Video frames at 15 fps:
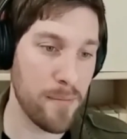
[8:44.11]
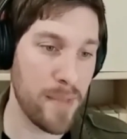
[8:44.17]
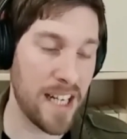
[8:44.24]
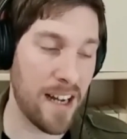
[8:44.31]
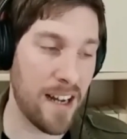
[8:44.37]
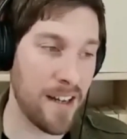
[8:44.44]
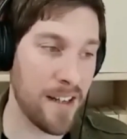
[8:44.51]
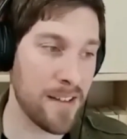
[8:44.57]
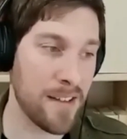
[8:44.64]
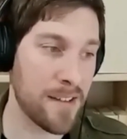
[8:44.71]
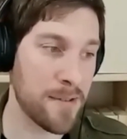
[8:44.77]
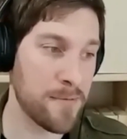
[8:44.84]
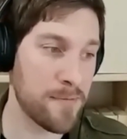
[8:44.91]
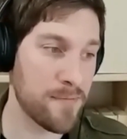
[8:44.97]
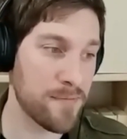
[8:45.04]

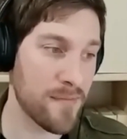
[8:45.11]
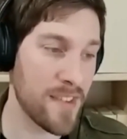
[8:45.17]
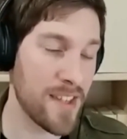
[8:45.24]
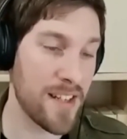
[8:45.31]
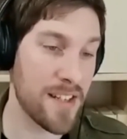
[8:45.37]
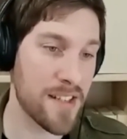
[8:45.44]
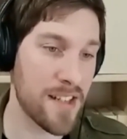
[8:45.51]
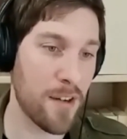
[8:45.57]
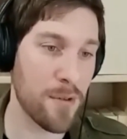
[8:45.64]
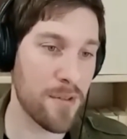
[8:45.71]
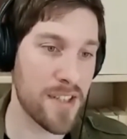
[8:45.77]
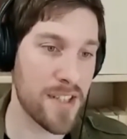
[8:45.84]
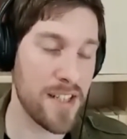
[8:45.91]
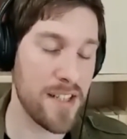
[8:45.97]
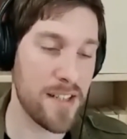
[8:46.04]
behind the
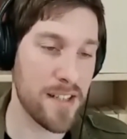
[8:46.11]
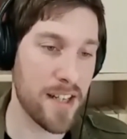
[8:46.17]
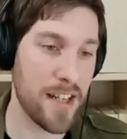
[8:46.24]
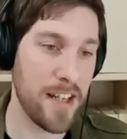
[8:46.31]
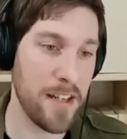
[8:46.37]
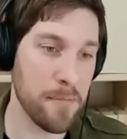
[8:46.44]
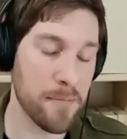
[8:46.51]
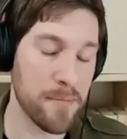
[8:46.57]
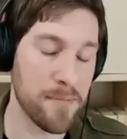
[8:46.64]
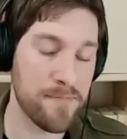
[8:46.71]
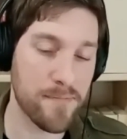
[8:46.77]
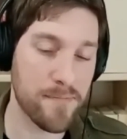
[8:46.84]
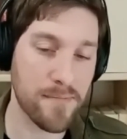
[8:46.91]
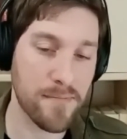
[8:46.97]
South Sea scheme.